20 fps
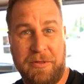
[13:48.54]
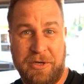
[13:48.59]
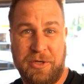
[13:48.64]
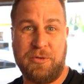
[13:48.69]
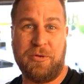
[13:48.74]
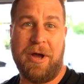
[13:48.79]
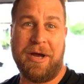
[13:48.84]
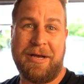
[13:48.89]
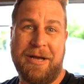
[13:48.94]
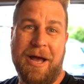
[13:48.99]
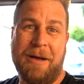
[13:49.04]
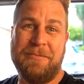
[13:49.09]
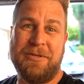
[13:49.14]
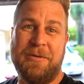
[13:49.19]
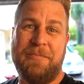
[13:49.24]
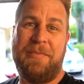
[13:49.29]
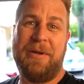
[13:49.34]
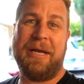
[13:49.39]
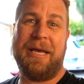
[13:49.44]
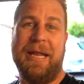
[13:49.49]
the truck comes
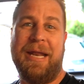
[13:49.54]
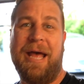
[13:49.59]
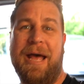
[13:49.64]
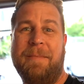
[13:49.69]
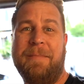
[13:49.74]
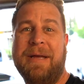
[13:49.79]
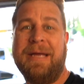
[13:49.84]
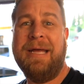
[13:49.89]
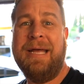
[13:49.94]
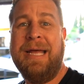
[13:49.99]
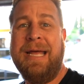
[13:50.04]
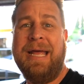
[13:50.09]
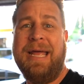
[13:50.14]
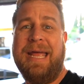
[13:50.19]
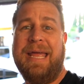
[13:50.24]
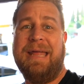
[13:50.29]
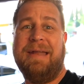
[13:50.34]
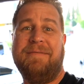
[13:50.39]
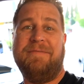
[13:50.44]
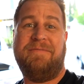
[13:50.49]
to pick it up
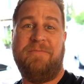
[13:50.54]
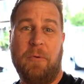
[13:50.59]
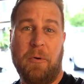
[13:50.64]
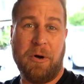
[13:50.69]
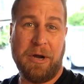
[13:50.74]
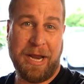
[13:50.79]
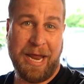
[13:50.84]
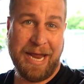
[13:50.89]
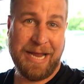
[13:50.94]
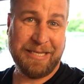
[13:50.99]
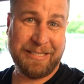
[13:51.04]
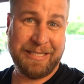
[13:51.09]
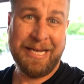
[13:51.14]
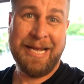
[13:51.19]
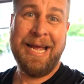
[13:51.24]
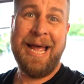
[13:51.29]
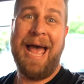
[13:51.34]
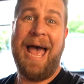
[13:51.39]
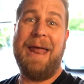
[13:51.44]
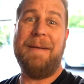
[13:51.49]
in 4 days
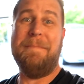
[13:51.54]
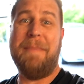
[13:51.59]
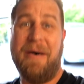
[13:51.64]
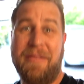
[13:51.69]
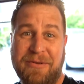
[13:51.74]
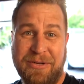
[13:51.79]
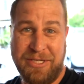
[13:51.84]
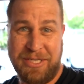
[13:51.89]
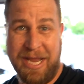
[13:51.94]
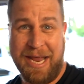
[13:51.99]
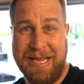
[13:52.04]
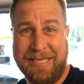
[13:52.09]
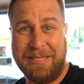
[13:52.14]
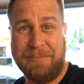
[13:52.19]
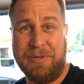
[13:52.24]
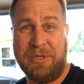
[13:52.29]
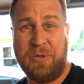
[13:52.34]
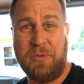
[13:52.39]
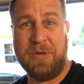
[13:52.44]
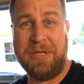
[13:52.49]
and Mother's Day is in
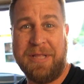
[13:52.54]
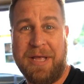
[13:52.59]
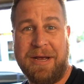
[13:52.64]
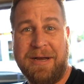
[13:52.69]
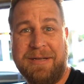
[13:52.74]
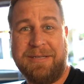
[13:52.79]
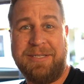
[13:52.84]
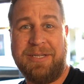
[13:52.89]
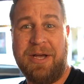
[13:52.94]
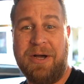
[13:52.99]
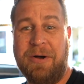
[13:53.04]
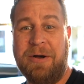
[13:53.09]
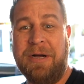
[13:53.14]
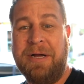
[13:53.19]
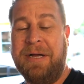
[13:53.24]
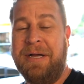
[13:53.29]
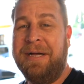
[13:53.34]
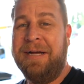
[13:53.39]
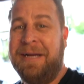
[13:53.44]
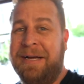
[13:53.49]
between there. So
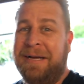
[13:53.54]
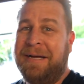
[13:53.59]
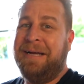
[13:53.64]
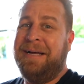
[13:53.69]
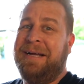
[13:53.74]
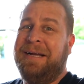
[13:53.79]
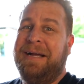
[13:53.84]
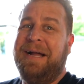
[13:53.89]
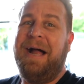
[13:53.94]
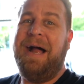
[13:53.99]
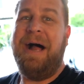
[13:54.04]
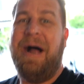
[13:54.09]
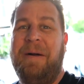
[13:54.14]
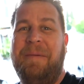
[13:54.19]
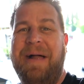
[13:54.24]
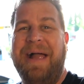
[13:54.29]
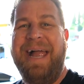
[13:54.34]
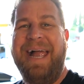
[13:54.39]
um,